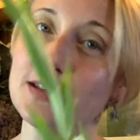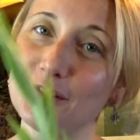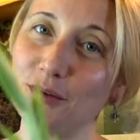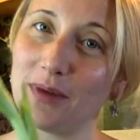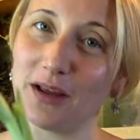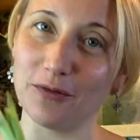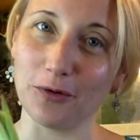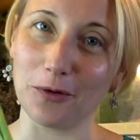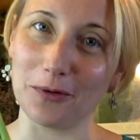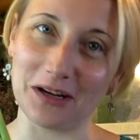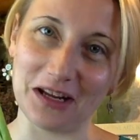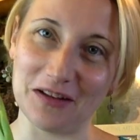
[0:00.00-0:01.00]
as you may have
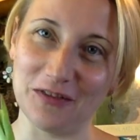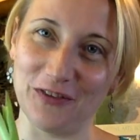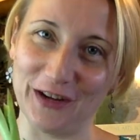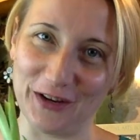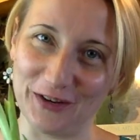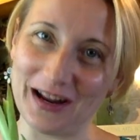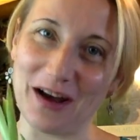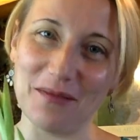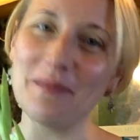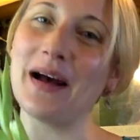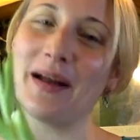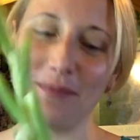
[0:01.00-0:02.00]
already figured
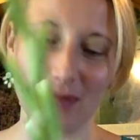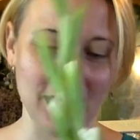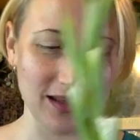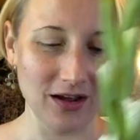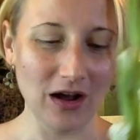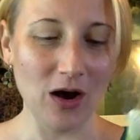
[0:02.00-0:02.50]
out by me